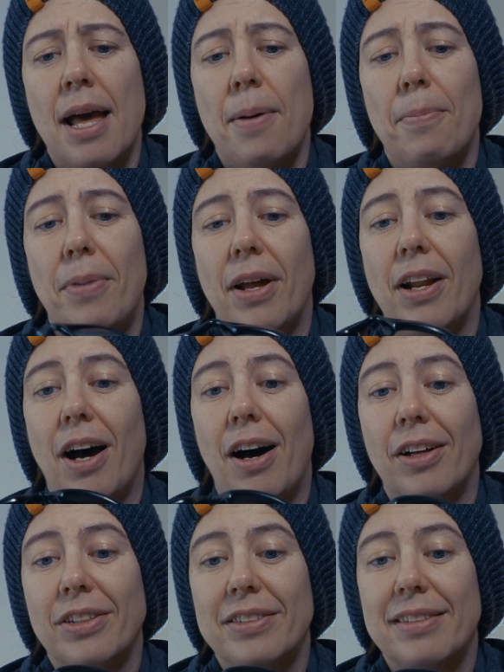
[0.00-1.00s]
But
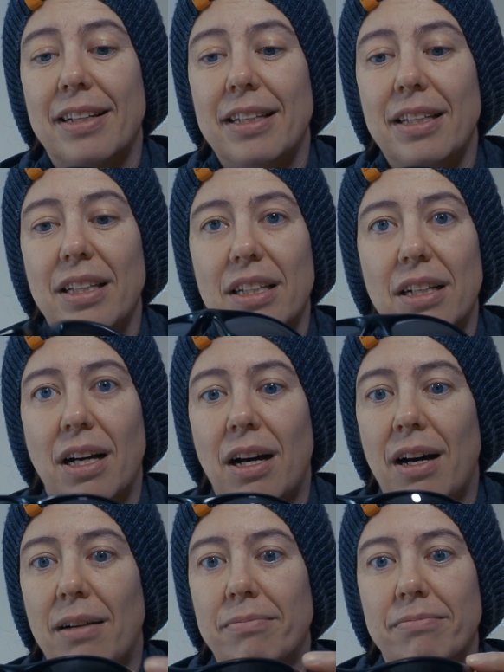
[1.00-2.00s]
honestly,
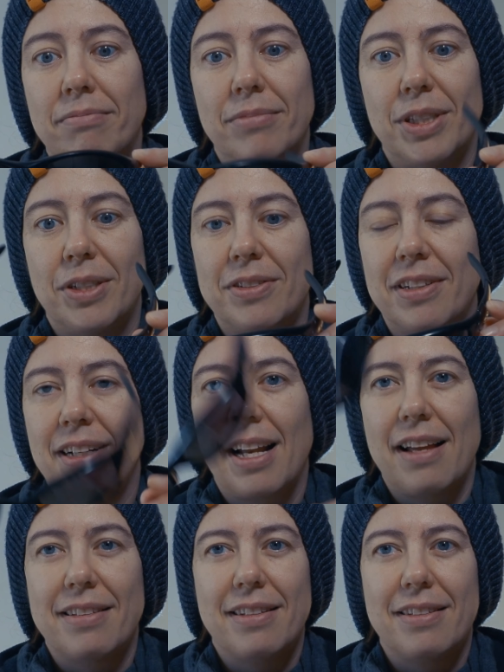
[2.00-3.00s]
the
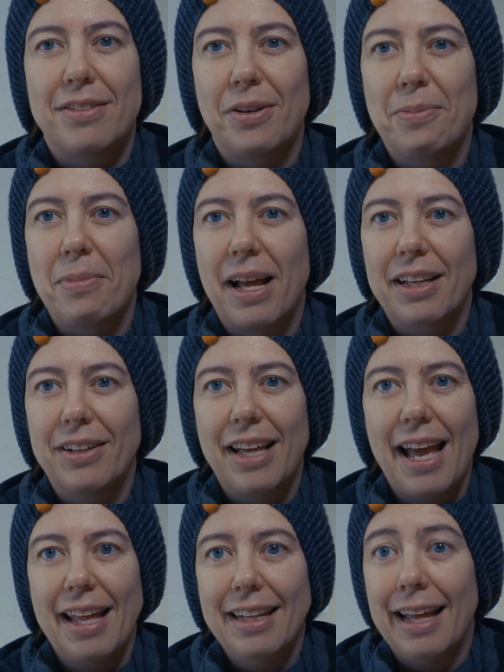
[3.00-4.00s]
sunglasses turned black
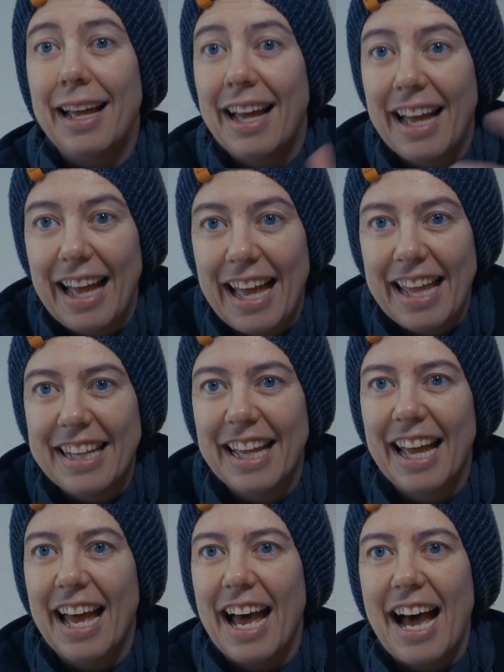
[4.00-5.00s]
again, and
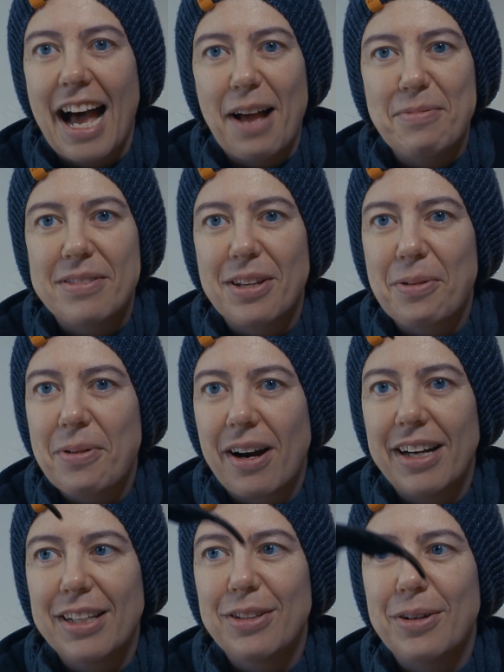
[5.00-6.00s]
I'm still
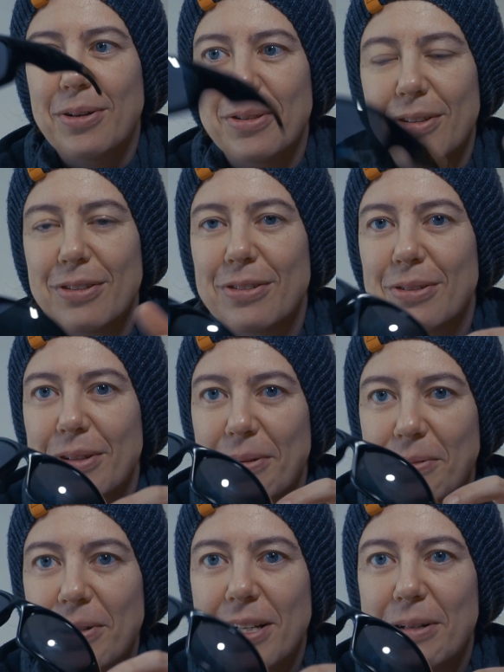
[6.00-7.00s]
wearing those. So they
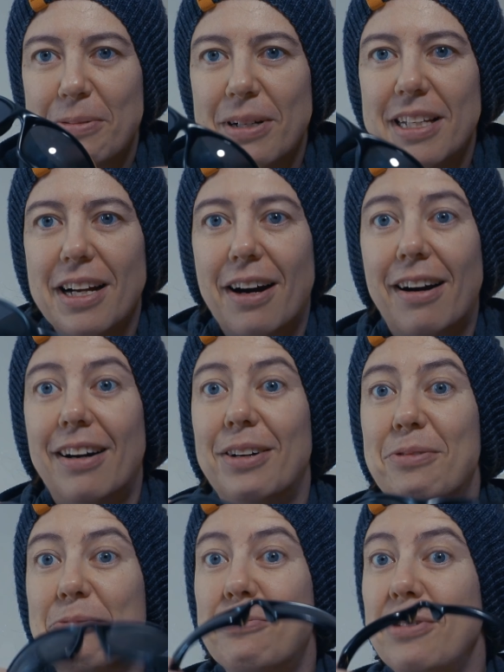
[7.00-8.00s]
really
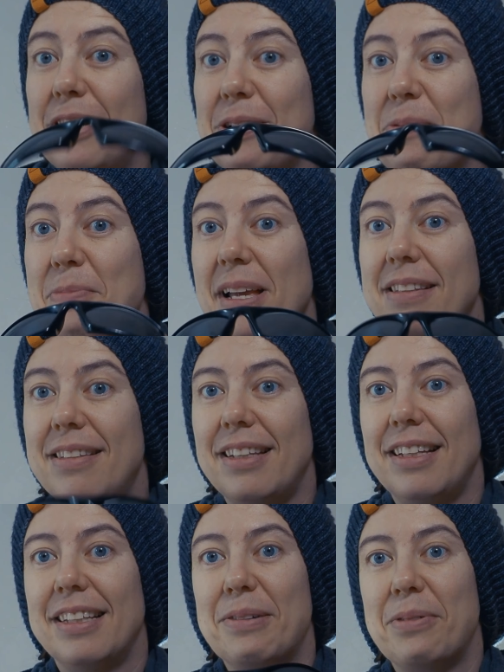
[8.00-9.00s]
are really
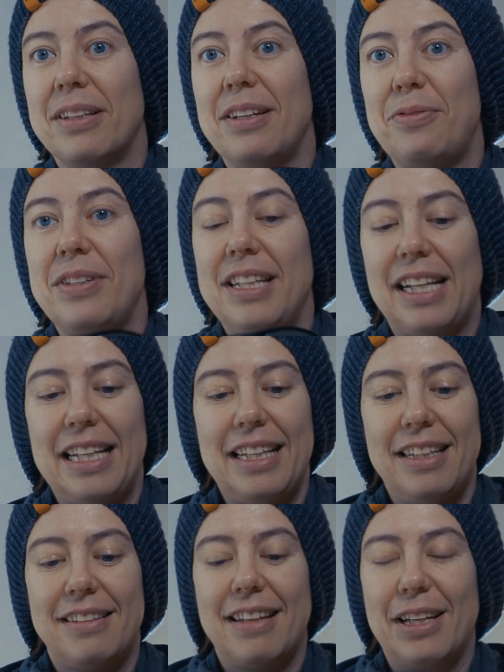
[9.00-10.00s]
amazing. They will
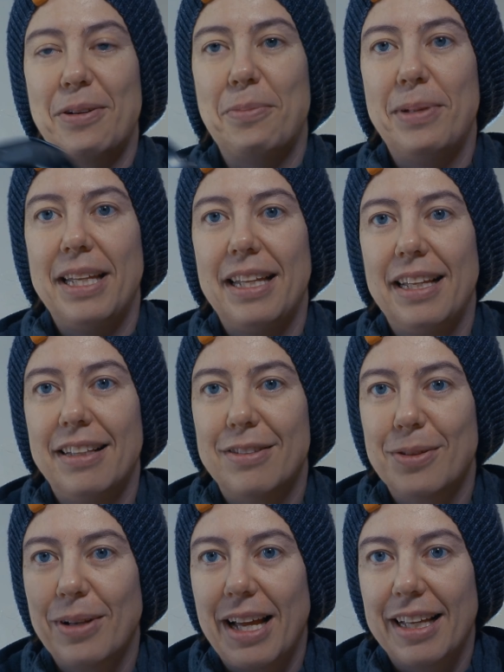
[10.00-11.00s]
definitely take a beating.
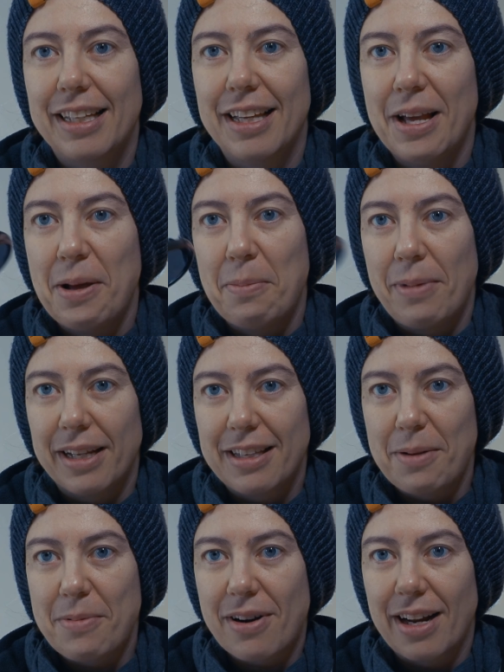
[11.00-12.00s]
So like my
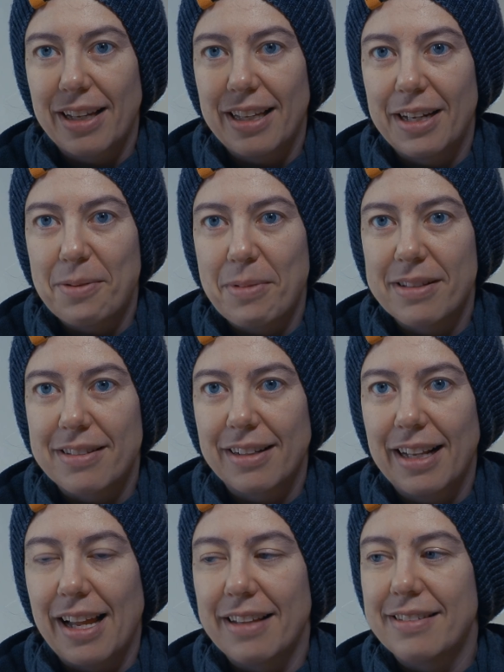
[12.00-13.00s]
camera gear, my
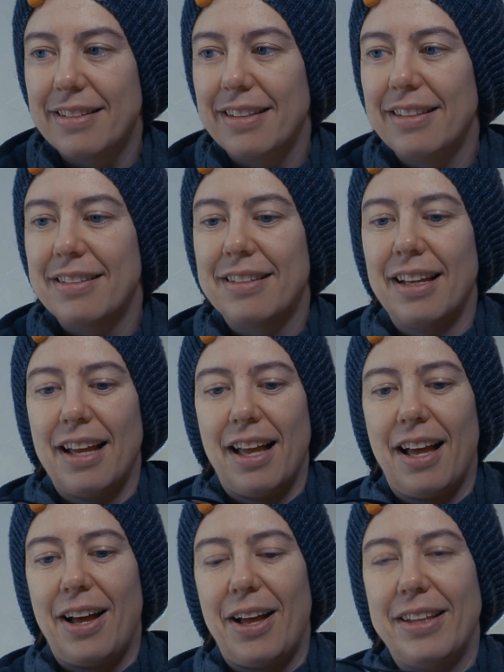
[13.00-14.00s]
sunglasses,
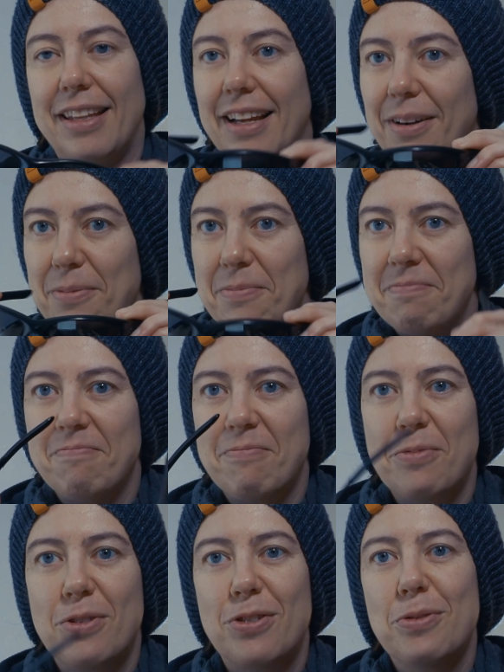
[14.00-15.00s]
they're
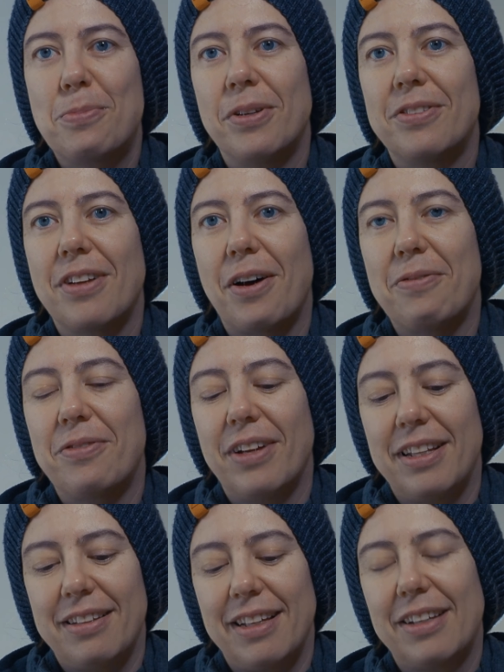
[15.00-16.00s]
super tough,
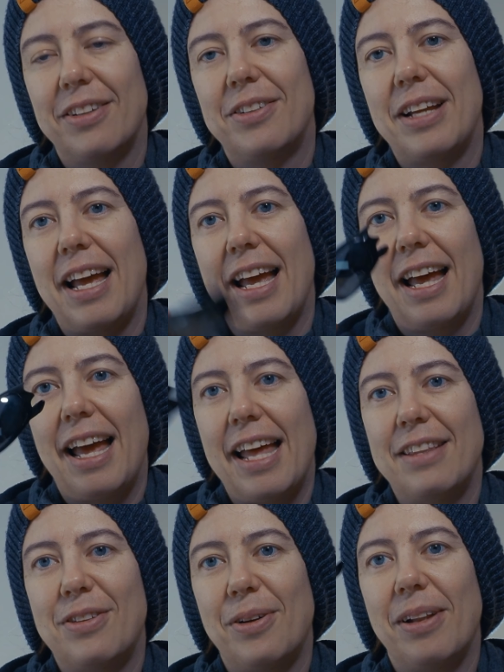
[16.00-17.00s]
and they can
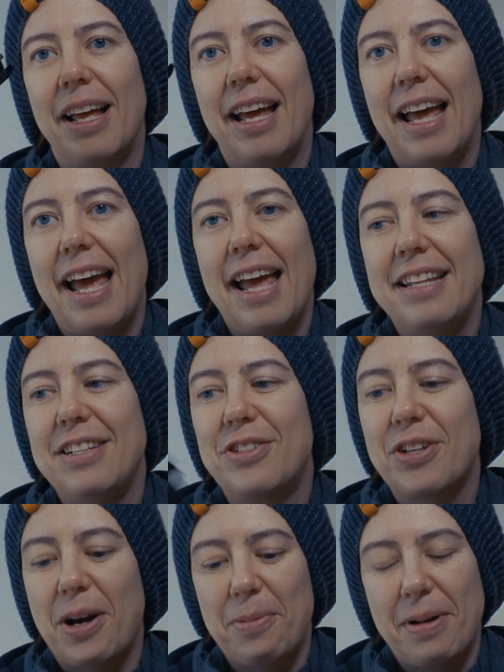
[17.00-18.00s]
handle any
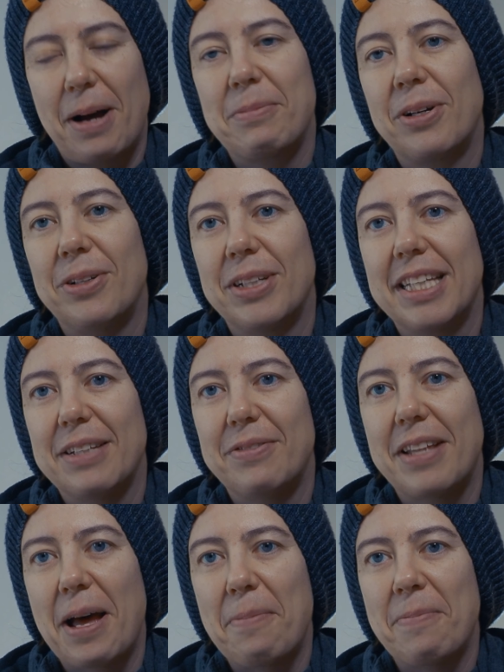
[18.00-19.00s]
job I'm gonna
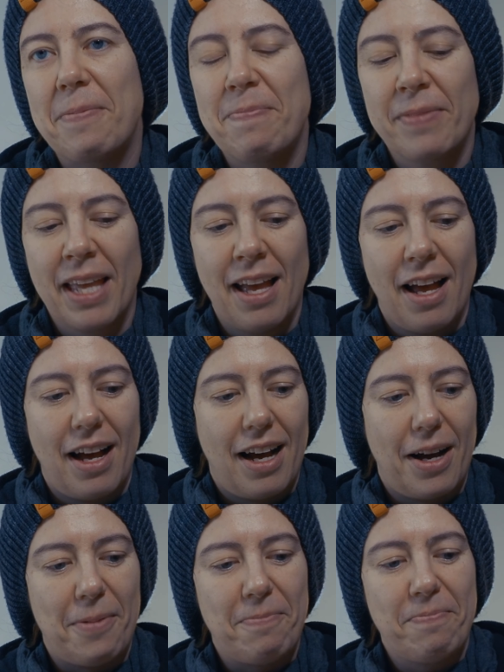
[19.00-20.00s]
give them.
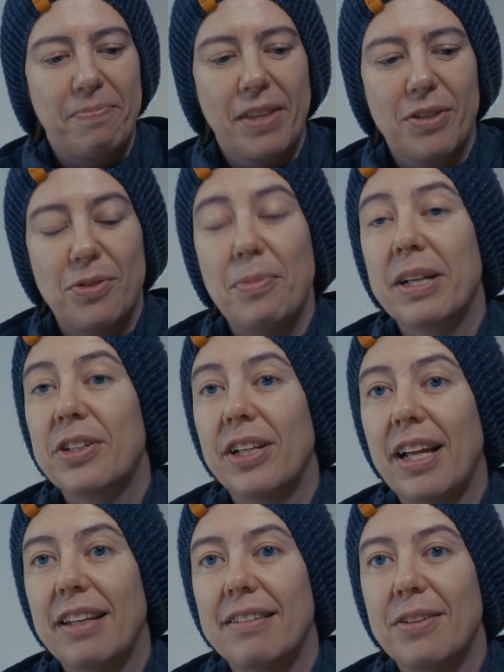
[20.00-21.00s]
So make sure
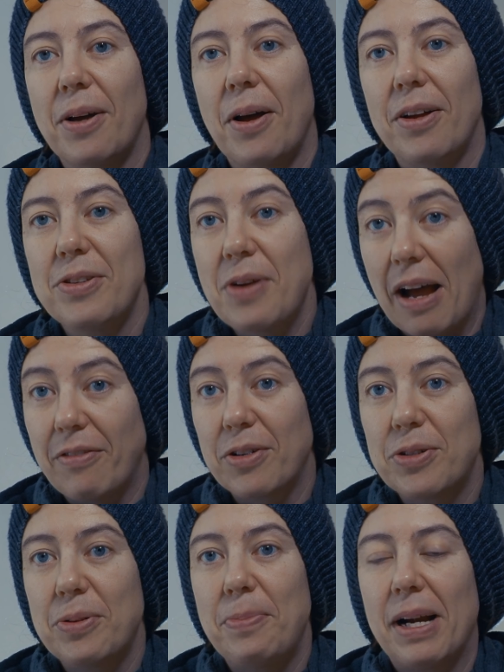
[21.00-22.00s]
that you have a
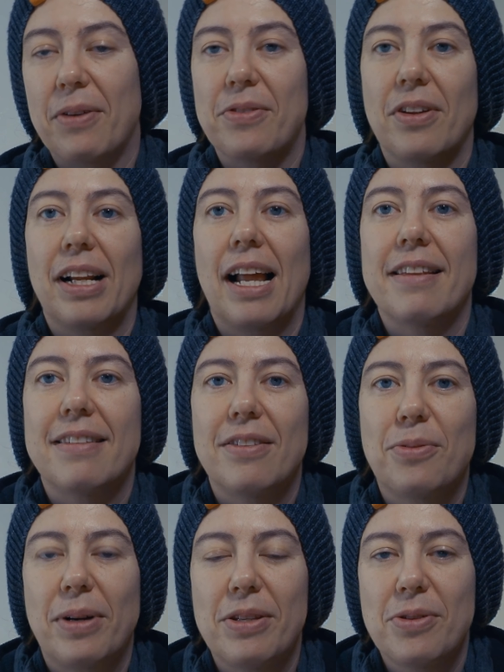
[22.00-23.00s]
good pair of
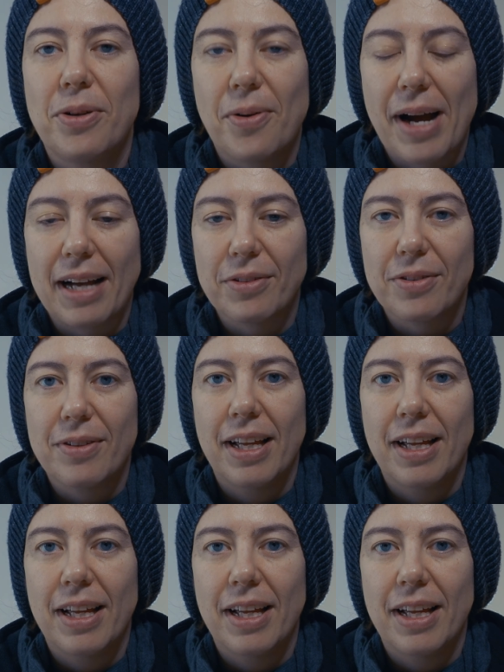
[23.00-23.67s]
sunglasses when you go out.